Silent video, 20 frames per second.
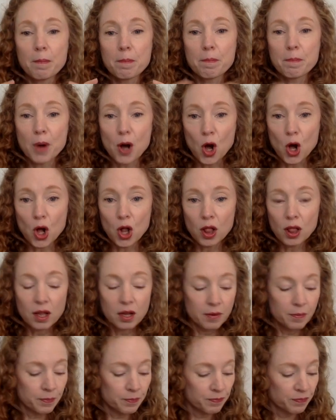Ball.
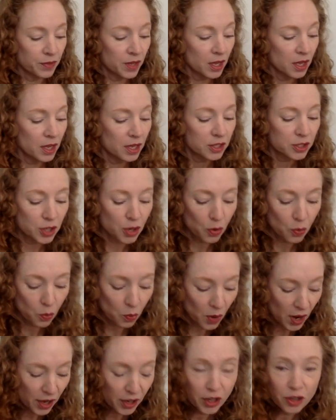So
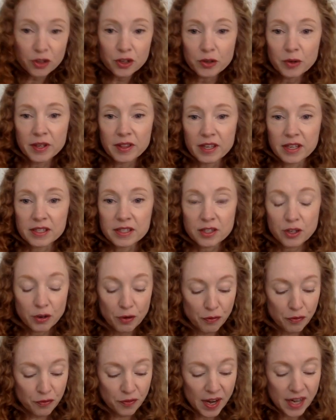while you're doing this,
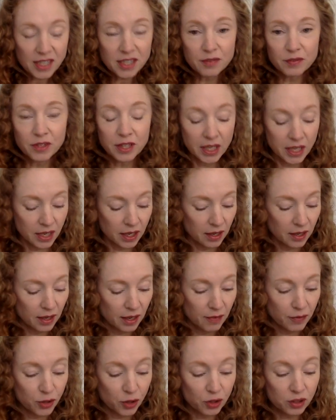you're effectively,
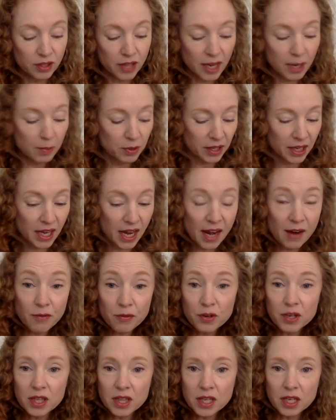if you're labeling
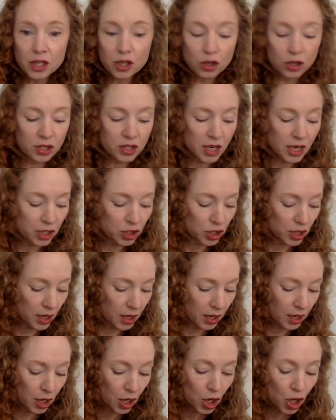everything you're
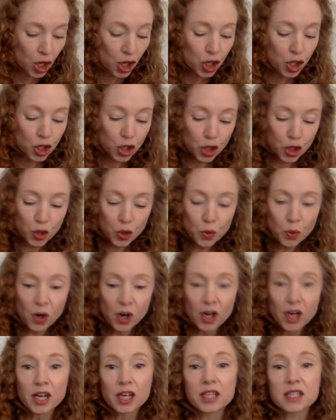touching, you
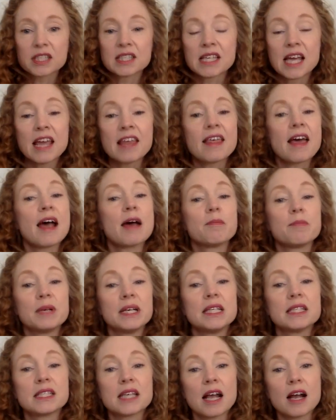are going to say that
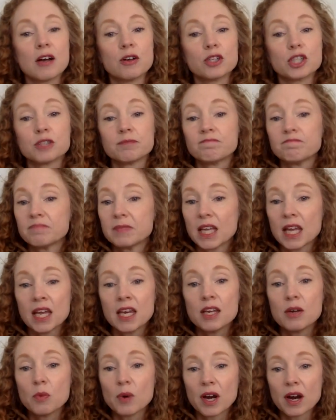B sound
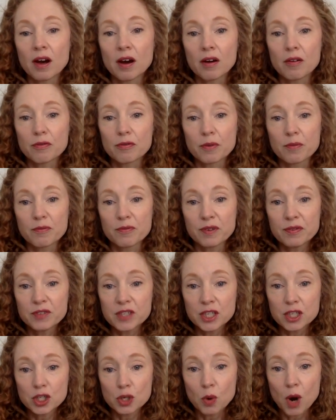anywhere from
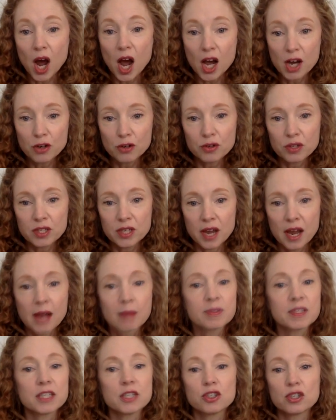50 to 100
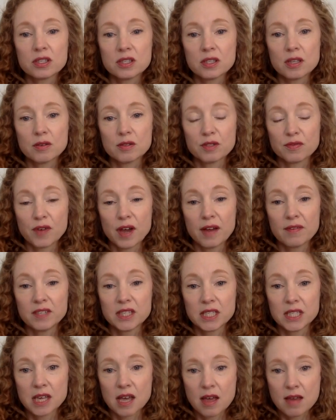times in just those 5
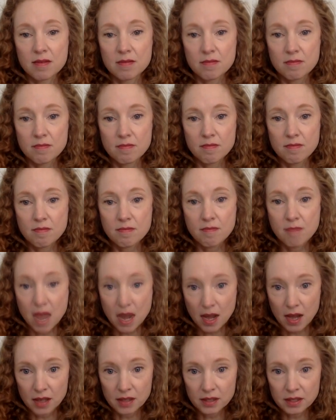to 10
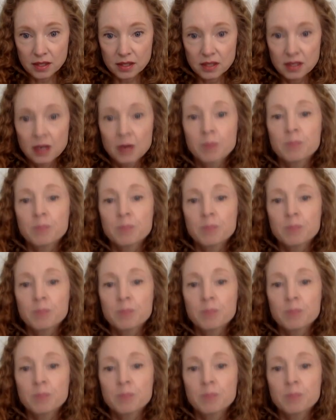minutes.